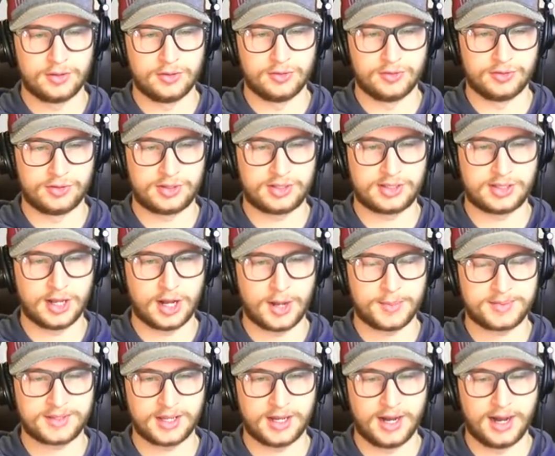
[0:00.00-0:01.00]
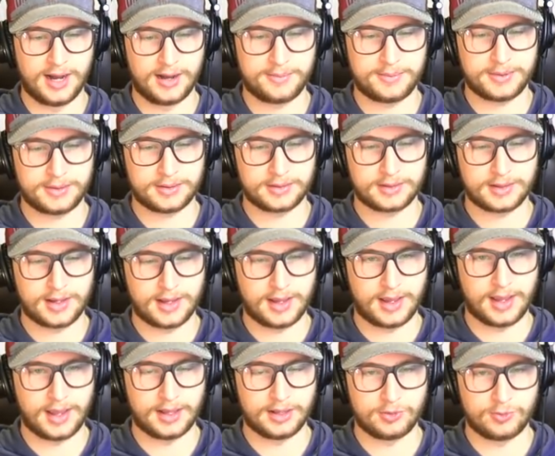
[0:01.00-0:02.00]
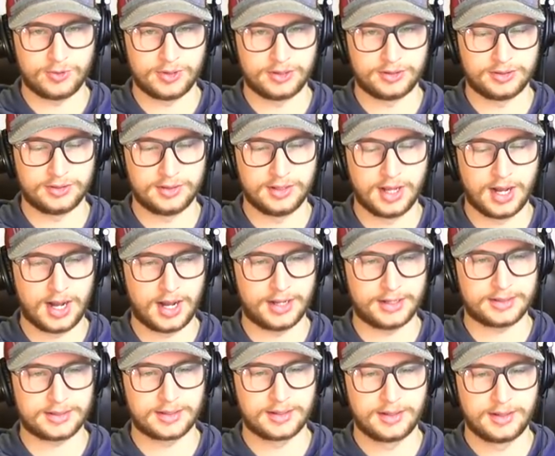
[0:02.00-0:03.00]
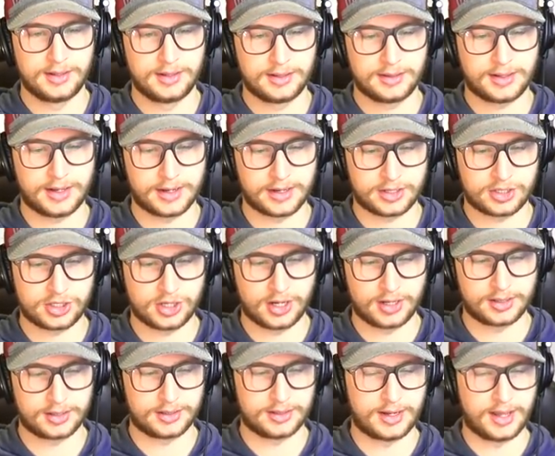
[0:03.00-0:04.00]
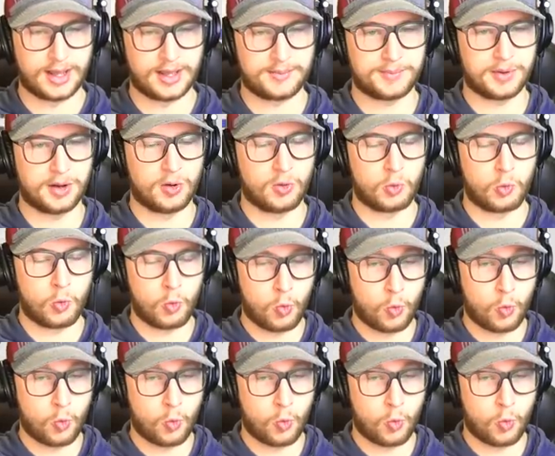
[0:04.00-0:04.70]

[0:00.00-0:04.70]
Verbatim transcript: who stops up and will not get a shot on net, but